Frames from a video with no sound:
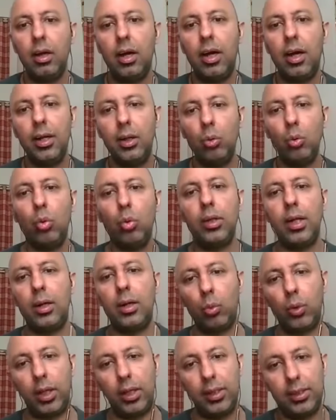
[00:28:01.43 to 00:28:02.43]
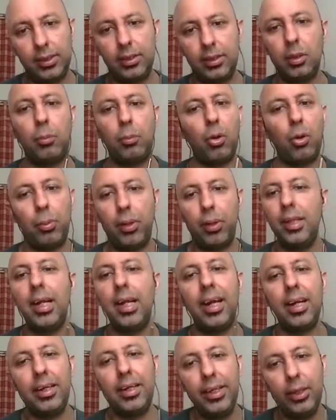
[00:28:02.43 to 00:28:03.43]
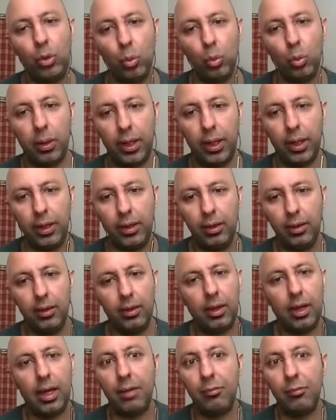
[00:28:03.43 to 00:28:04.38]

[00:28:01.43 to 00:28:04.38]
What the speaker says: I know that, okay, this is the property that I need to buy. I